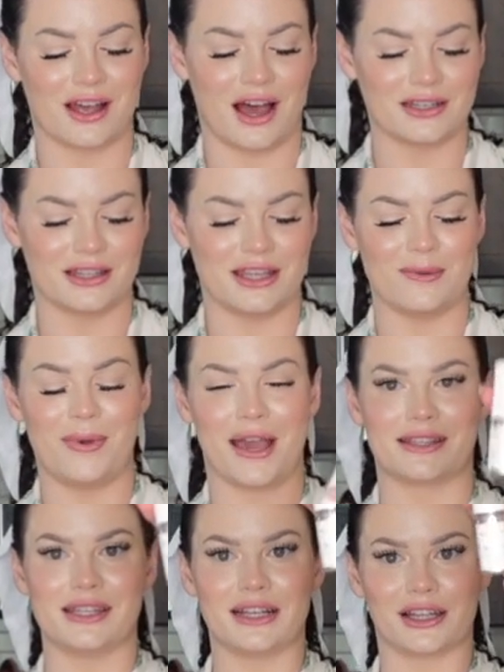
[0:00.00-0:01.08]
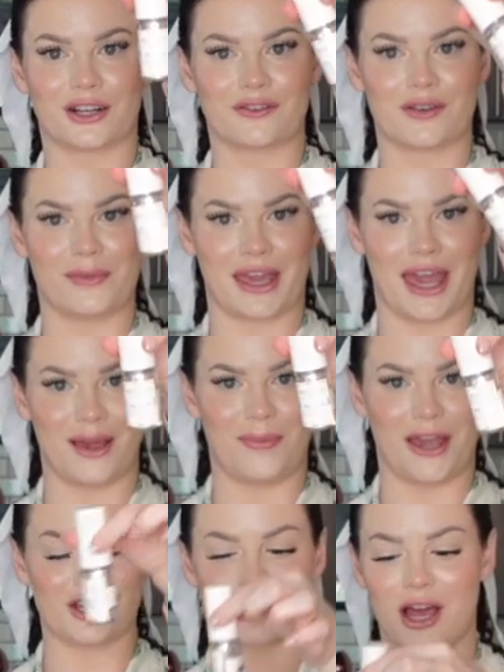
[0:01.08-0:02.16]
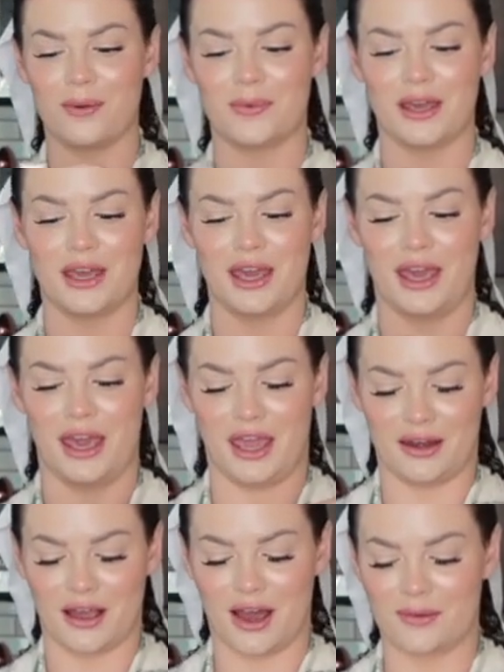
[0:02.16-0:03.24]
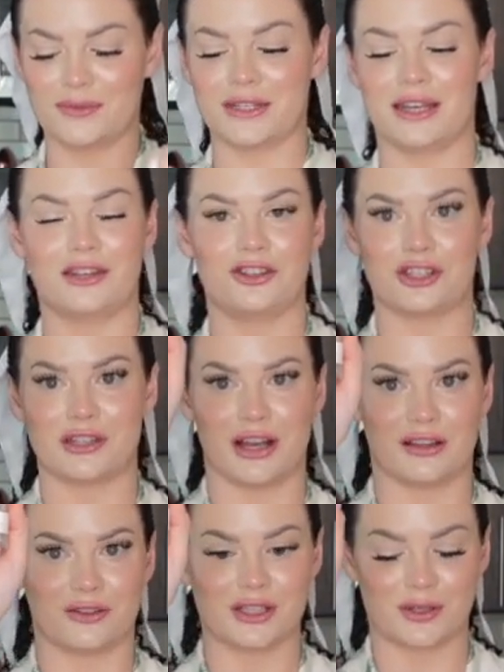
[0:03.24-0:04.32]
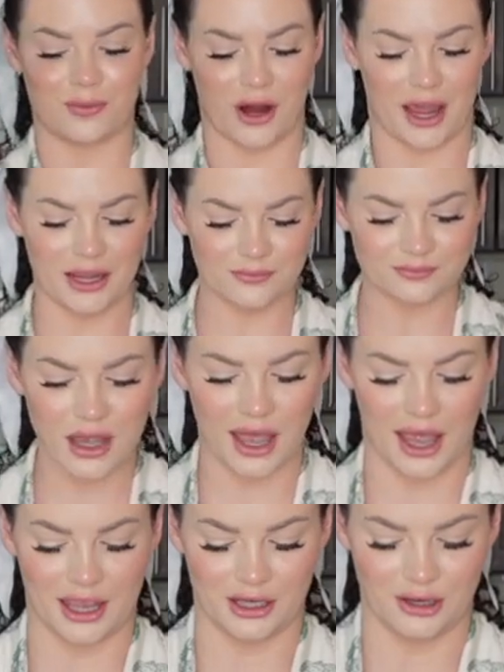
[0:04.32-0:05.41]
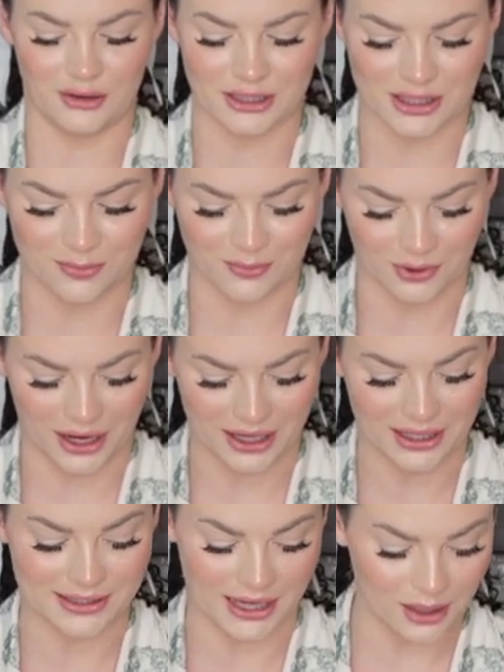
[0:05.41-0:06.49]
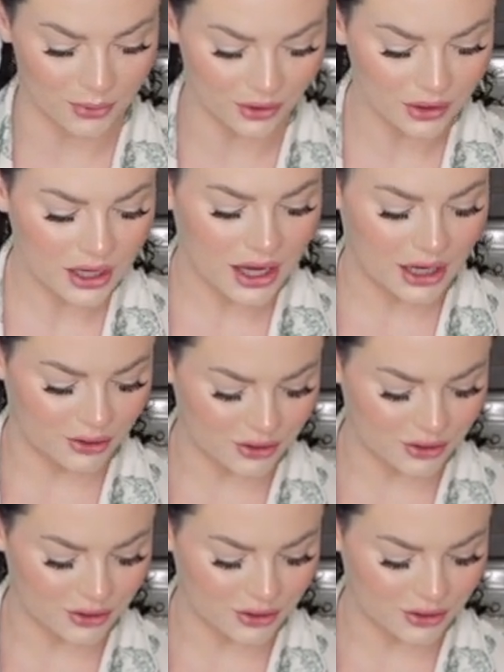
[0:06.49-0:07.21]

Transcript: got the pixie glitter from the Cake Bake Shop. It comes in just a little spray and you can spray it, it's edible. You